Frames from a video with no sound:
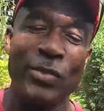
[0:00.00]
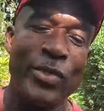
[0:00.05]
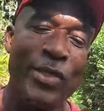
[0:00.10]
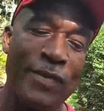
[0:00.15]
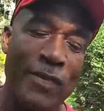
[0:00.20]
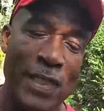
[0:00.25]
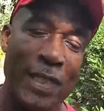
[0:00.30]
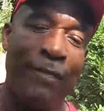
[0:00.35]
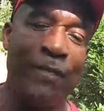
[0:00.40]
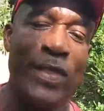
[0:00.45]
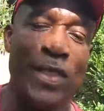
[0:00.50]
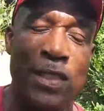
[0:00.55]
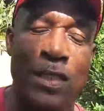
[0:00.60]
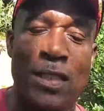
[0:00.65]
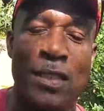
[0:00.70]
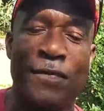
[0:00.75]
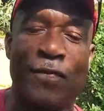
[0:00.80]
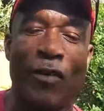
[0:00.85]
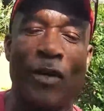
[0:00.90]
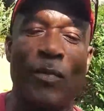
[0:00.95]
was
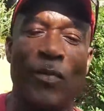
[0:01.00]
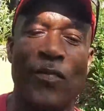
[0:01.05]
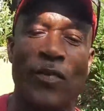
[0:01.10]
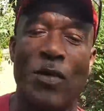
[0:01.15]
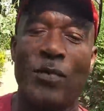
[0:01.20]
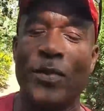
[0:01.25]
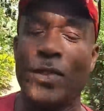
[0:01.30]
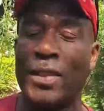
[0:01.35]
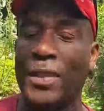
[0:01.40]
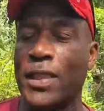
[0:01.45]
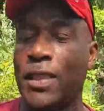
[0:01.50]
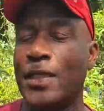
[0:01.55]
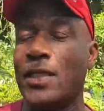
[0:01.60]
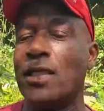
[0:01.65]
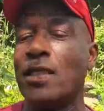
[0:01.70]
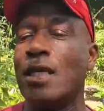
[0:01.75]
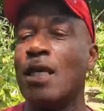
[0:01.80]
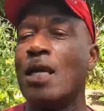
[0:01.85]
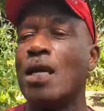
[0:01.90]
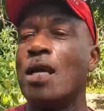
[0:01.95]
visiting from the state.
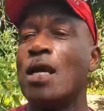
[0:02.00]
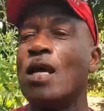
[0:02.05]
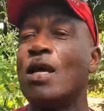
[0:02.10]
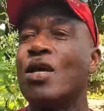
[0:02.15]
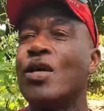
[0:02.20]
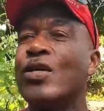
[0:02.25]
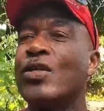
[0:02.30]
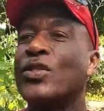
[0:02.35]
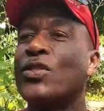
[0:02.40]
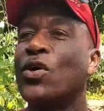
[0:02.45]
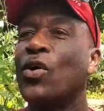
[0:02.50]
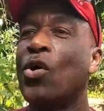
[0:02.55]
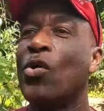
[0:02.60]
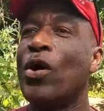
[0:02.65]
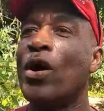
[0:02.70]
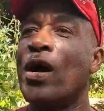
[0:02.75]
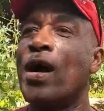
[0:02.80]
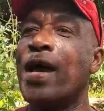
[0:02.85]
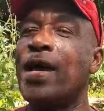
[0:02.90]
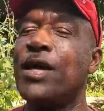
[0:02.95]
So
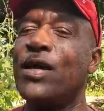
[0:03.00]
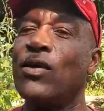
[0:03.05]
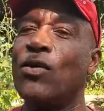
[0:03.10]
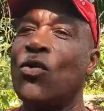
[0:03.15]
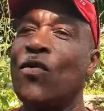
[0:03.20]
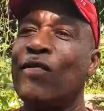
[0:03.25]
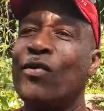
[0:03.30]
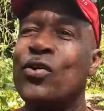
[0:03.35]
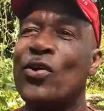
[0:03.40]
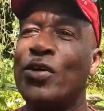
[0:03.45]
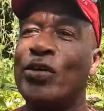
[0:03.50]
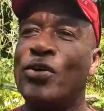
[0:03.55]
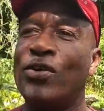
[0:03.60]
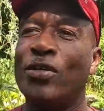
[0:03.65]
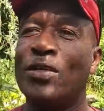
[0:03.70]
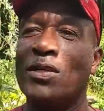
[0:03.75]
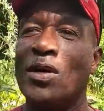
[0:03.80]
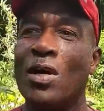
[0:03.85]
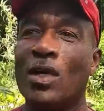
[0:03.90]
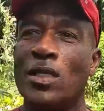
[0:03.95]
I overheard her
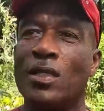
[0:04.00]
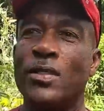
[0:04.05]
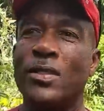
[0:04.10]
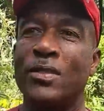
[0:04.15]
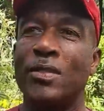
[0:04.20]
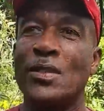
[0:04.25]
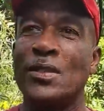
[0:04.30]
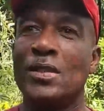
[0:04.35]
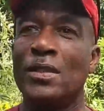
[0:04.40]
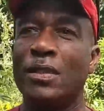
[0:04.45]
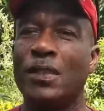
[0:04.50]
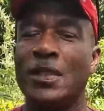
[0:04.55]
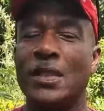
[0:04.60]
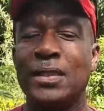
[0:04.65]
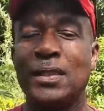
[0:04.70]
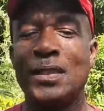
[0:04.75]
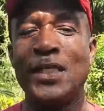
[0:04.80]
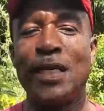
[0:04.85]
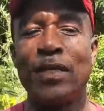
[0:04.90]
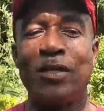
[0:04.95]
talking to this
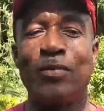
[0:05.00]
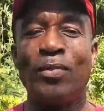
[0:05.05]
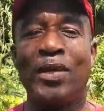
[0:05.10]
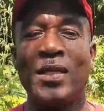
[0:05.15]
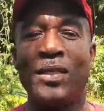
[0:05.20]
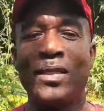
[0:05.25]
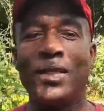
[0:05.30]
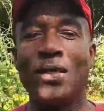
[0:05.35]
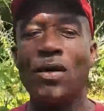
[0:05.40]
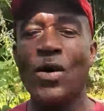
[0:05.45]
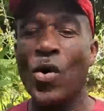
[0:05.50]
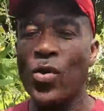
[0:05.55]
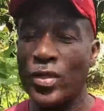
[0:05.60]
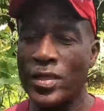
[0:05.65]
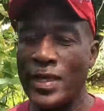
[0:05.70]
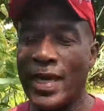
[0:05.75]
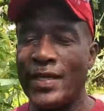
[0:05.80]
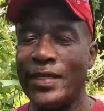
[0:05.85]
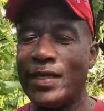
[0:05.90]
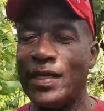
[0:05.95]
gentleman
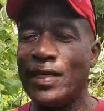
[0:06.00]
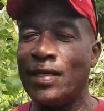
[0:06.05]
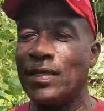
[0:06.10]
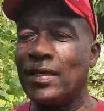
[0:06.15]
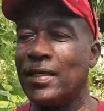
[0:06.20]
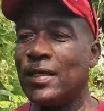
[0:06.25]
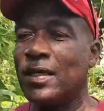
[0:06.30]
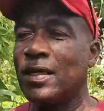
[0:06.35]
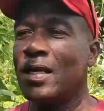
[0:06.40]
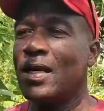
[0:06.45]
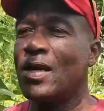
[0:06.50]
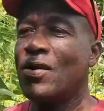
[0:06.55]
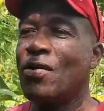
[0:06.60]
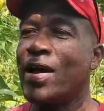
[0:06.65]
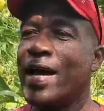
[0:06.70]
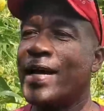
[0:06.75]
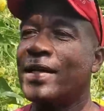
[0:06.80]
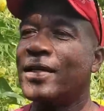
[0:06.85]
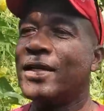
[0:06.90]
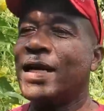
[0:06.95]
outside the gate,
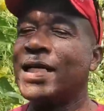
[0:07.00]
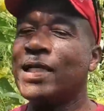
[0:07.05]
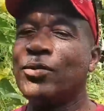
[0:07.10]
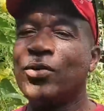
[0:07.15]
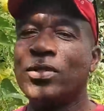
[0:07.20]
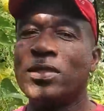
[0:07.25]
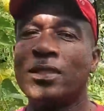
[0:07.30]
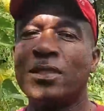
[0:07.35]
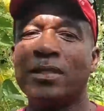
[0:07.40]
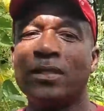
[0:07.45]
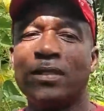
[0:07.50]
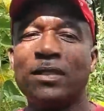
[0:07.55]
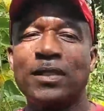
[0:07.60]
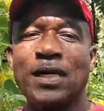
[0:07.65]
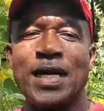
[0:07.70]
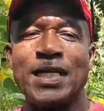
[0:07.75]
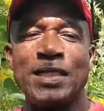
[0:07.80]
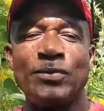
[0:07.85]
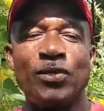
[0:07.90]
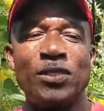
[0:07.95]
right?
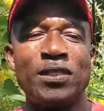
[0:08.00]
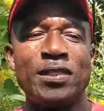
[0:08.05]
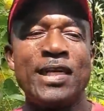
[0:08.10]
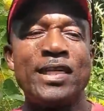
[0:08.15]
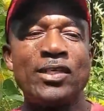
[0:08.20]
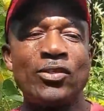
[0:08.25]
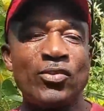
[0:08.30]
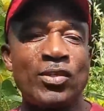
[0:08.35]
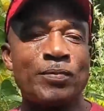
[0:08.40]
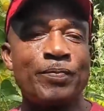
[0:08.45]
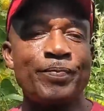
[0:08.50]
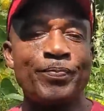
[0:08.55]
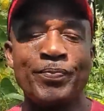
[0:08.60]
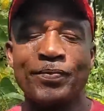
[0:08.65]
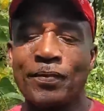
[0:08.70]
And she was saying to him,